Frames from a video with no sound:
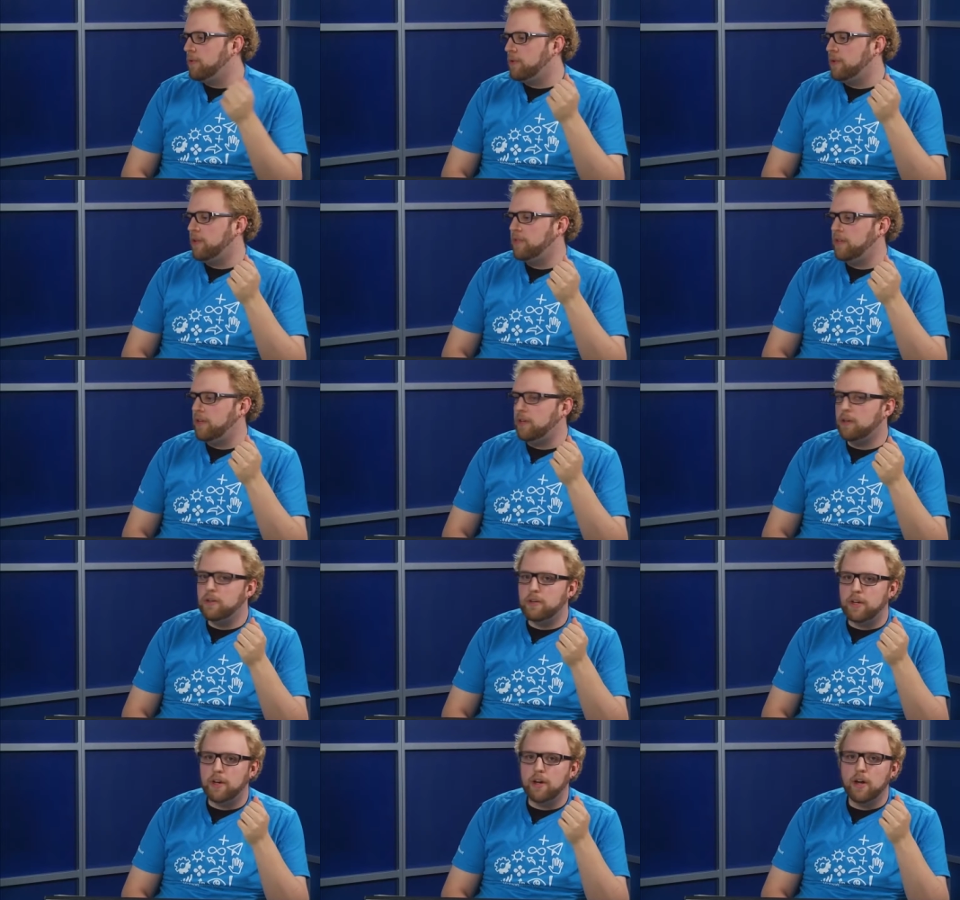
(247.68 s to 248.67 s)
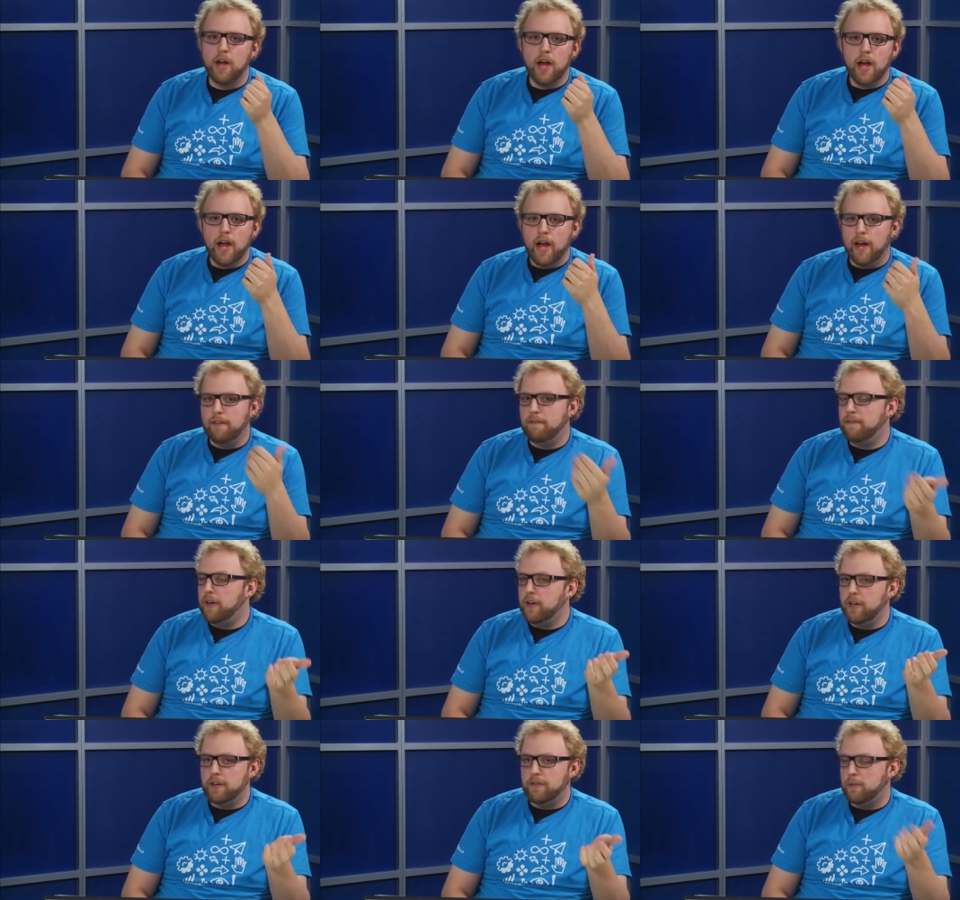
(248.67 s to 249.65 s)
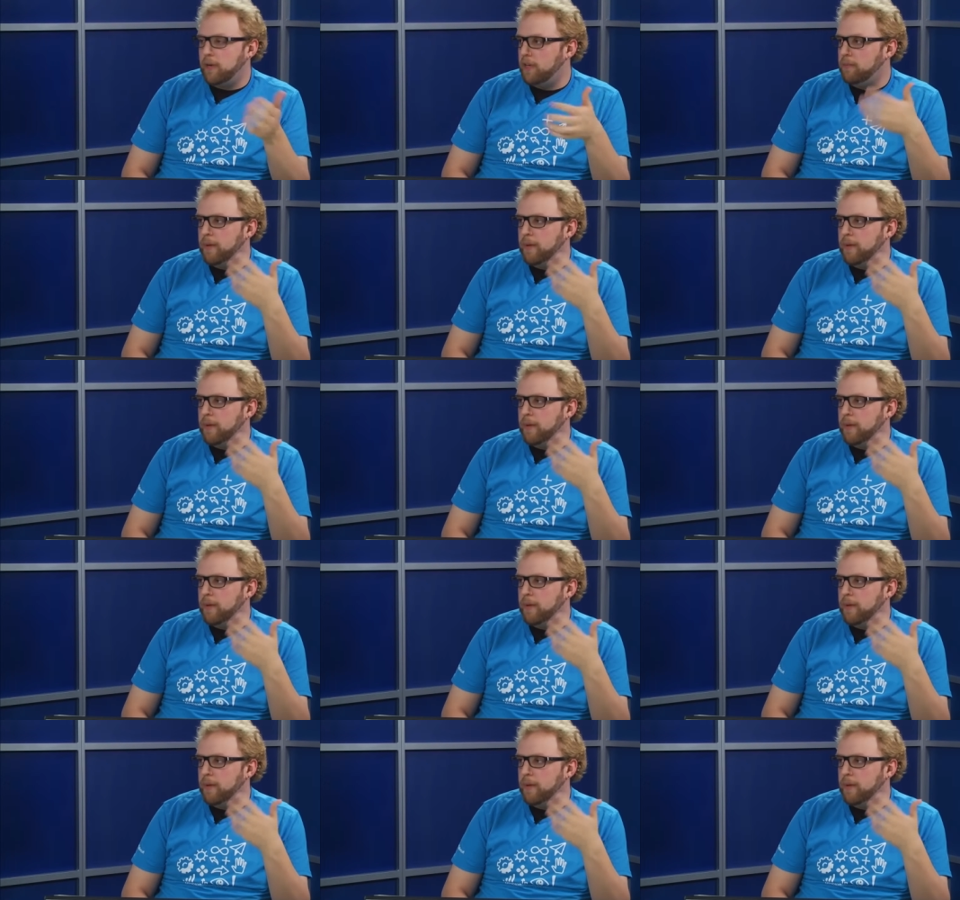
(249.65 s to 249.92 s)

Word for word: we were listing earlier had very different ways.